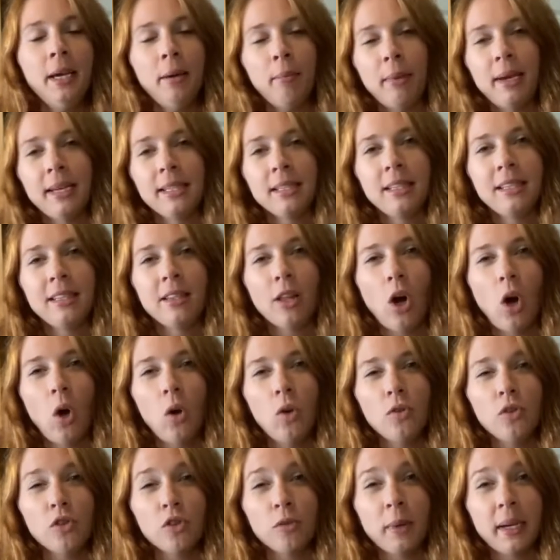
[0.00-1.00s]
basically the
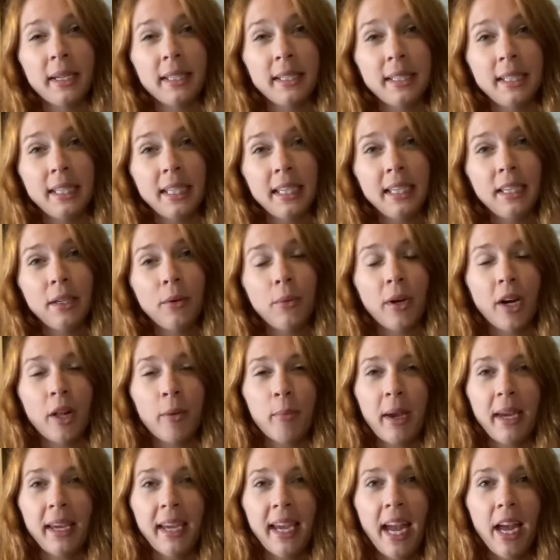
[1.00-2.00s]
holes for my sink when I
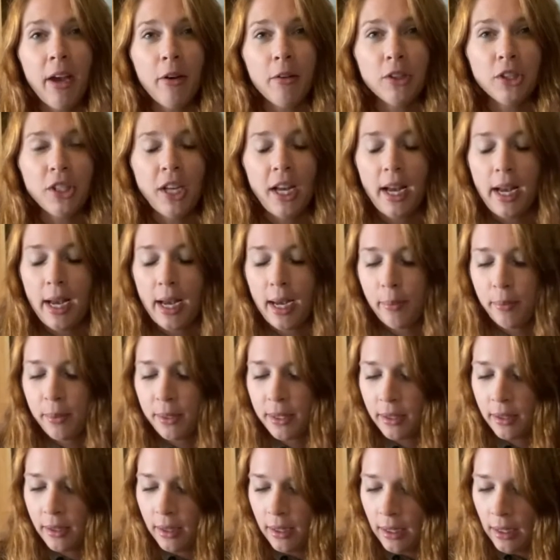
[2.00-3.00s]
make
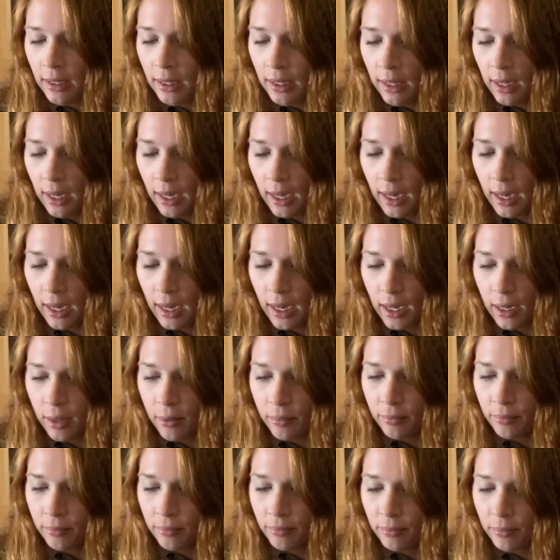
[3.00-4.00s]
countertops.
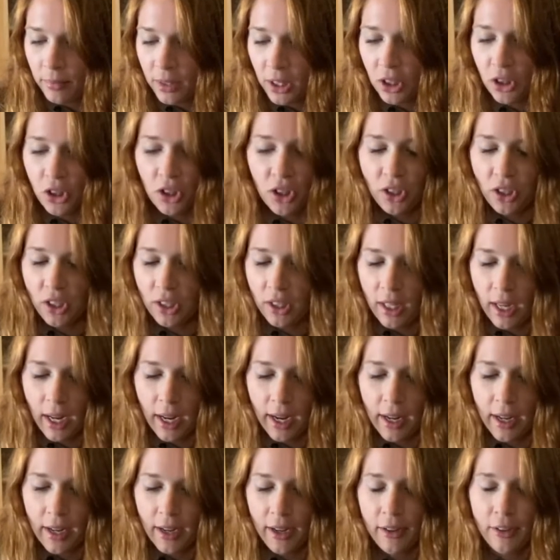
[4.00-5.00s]
Just a
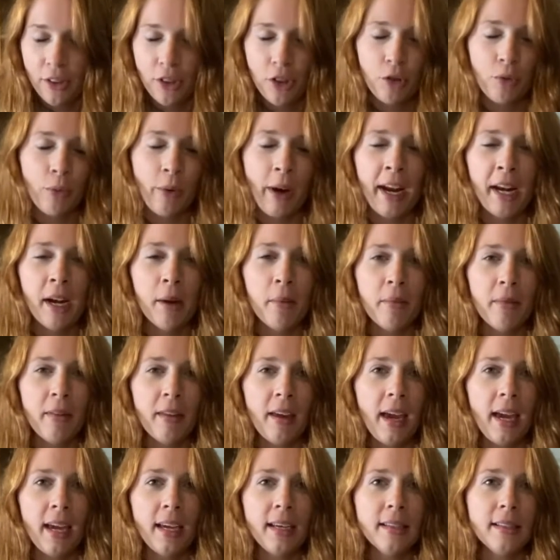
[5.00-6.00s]
lot of just random
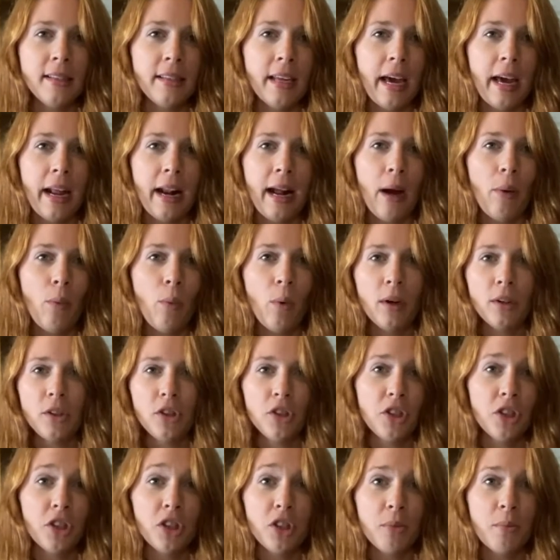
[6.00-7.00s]
things that I want
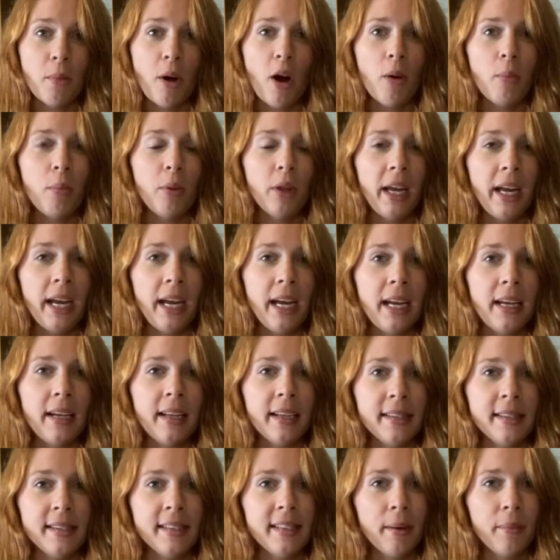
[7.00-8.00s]
just a small blade
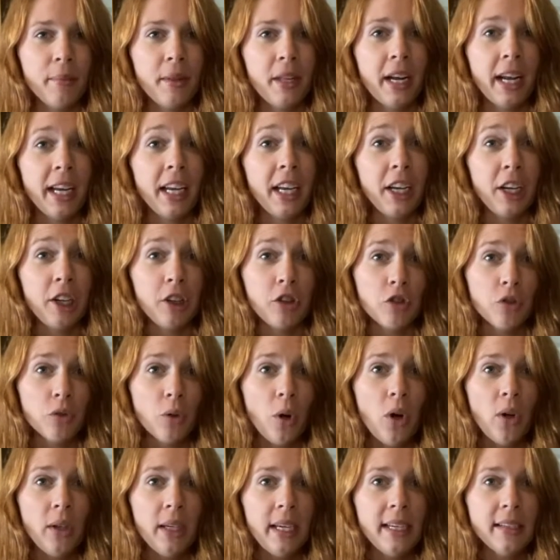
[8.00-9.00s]
and something I can
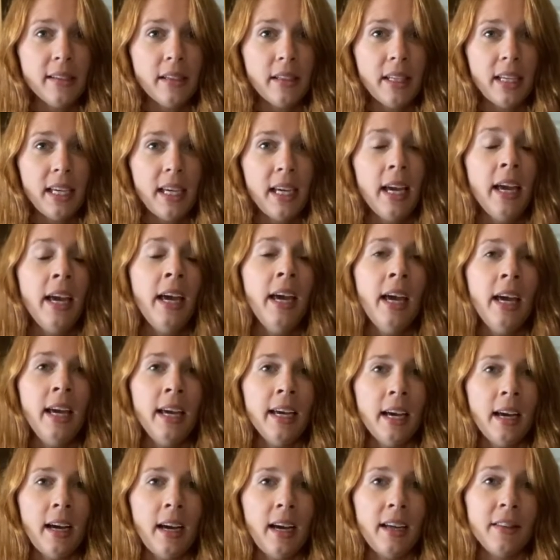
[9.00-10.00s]
control easily.
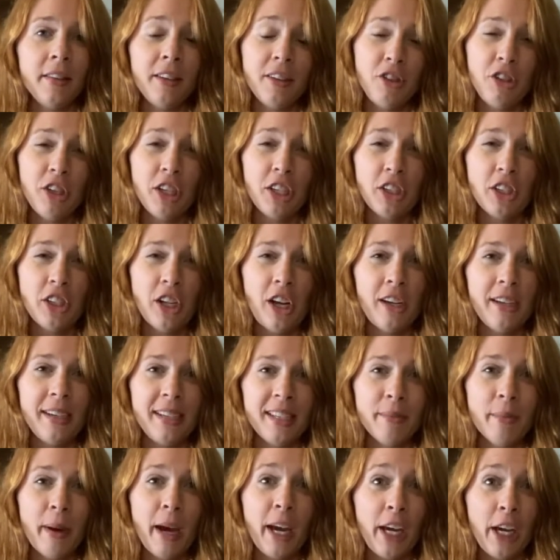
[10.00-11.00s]
The jigsaw
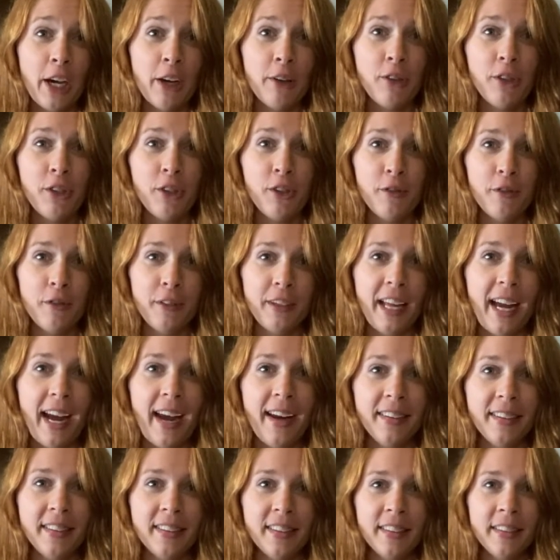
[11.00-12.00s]
is my go-to for
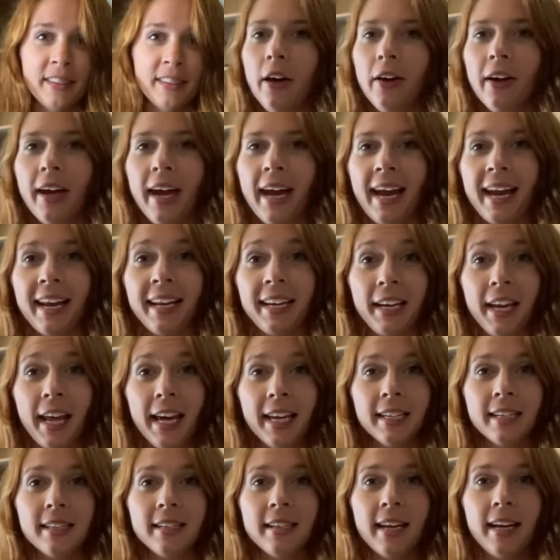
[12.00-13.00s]
that. Okay,
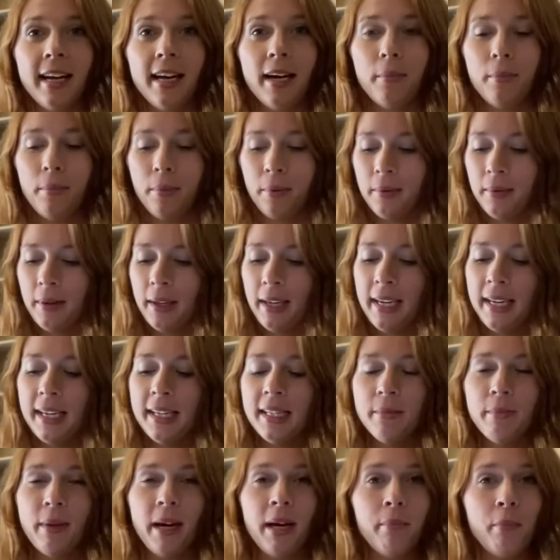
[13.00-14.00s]
next up
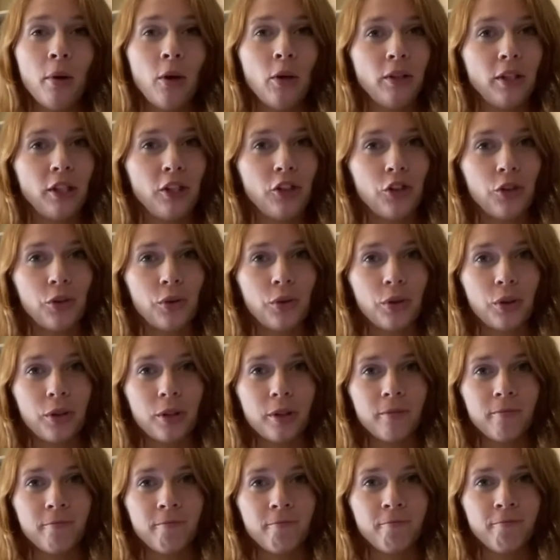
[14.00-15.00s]
is my multi-tool.
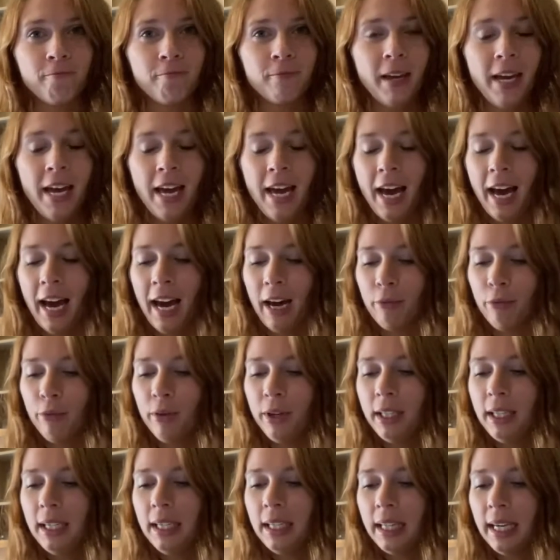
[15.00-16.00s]
I
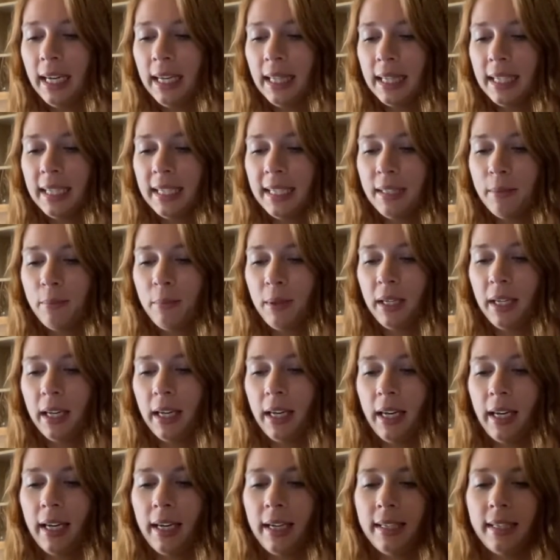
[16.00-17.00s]
really like this
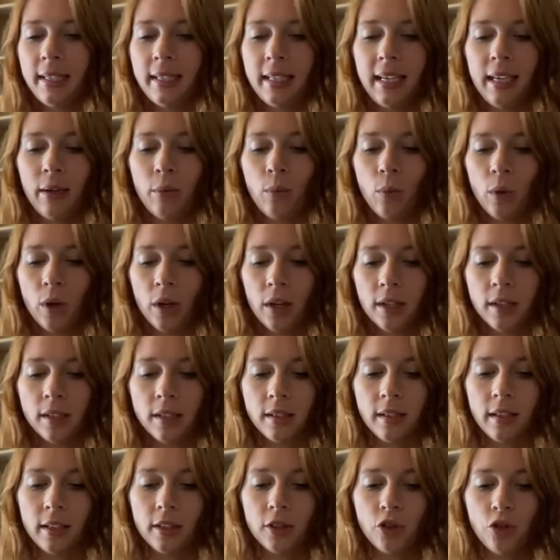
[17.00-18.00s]
because it
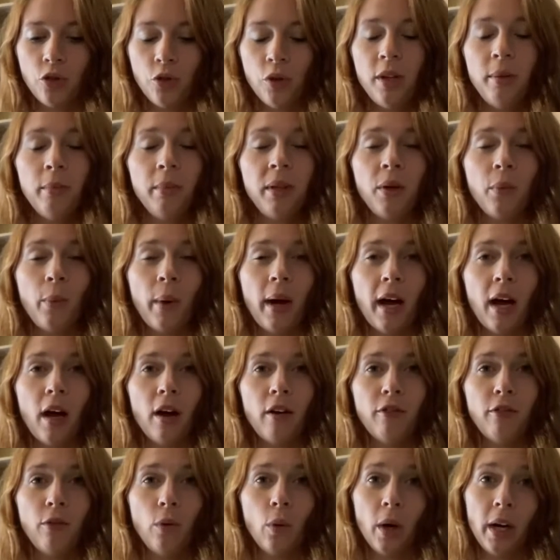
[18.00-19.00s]
works extremely
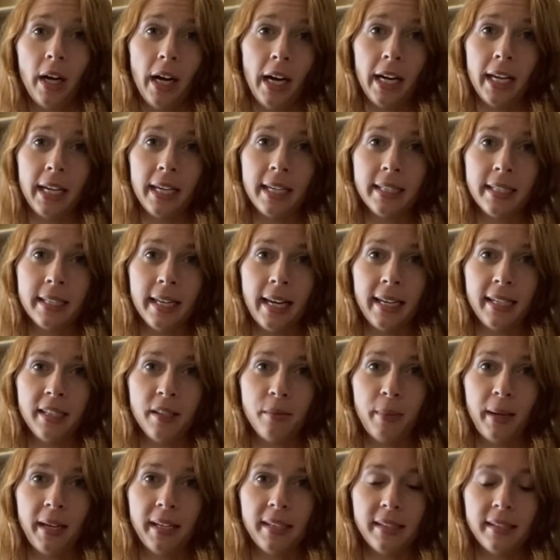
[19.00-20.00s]
well for cutting in tight
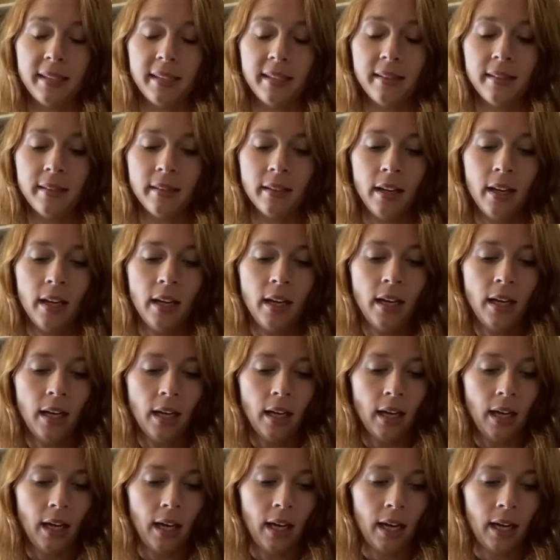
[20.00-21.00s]
spaces.
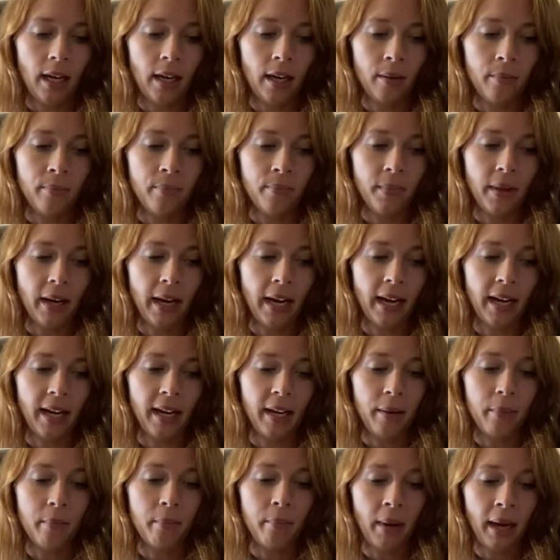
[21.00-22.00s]

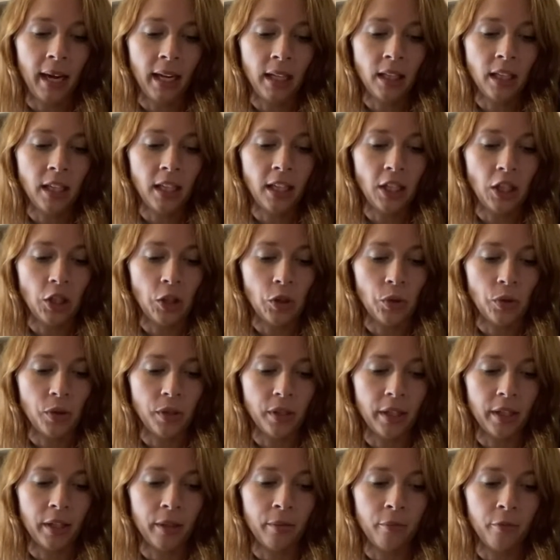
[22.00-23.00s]
I mainly use
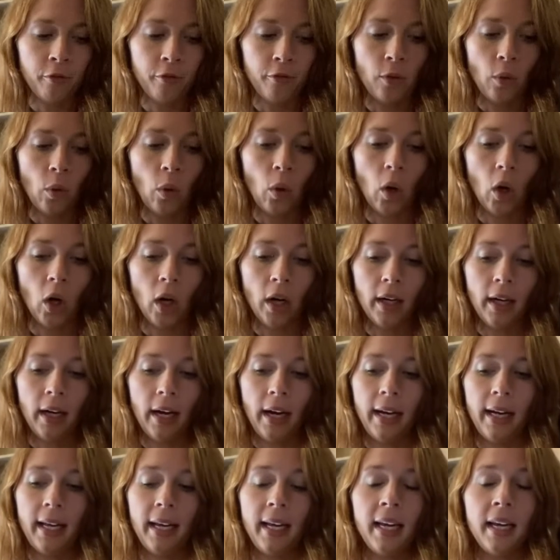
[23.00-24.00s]
them for
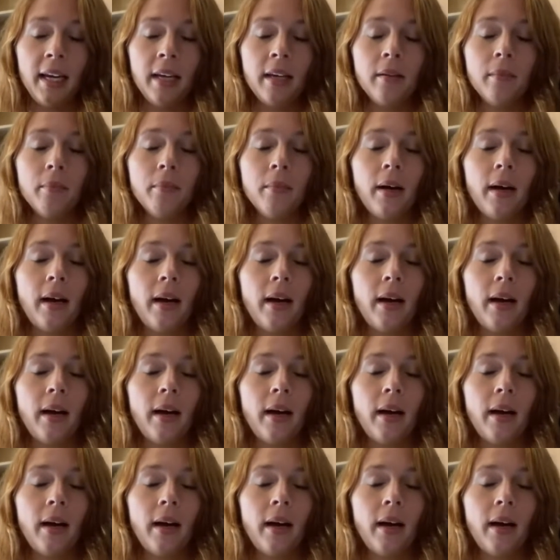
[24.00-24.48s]
cutting